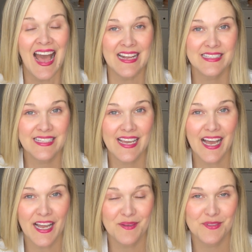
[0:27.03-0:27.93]
And today
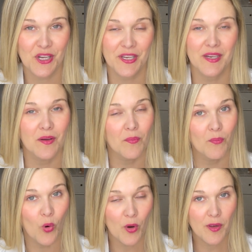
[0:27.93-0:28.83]
I am talking
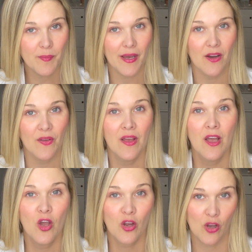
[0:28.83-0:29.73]
more about
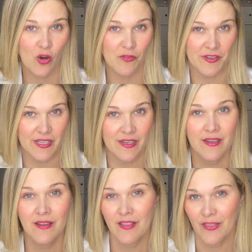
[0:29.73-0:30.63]
COVID,
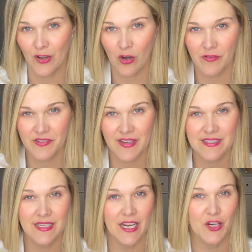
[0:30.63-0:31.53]
the COVID
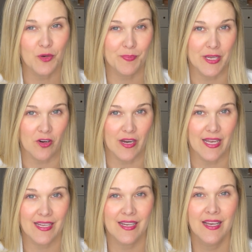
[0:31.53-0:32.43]
vaccine and your
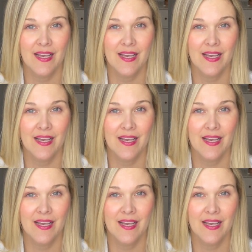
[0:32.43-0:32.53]
period.